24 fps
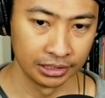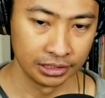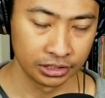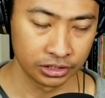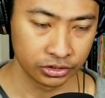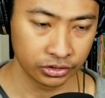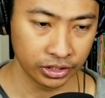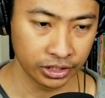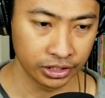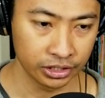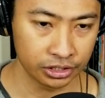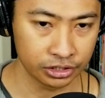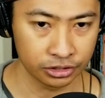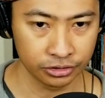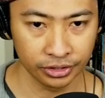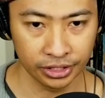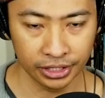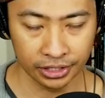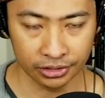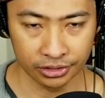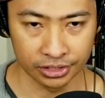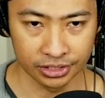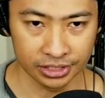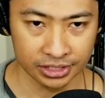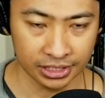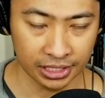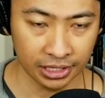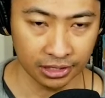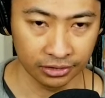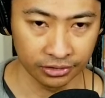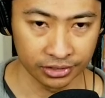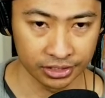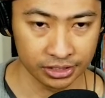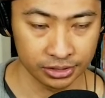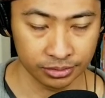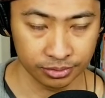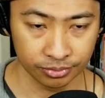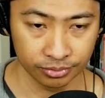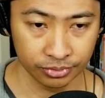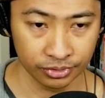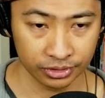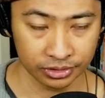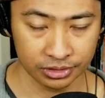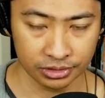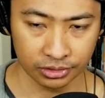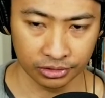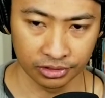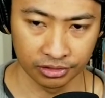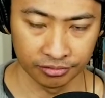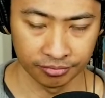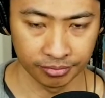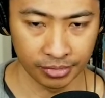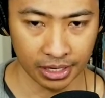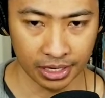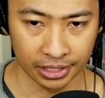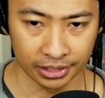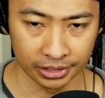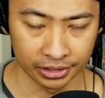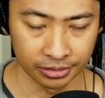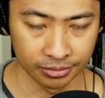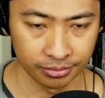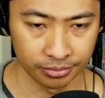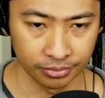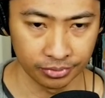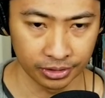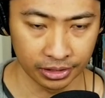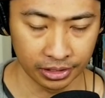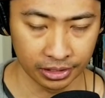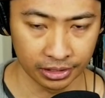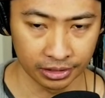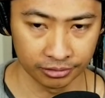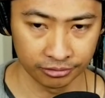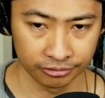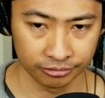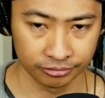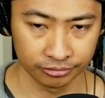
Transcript: trying to trade or sell this sort of modded uh,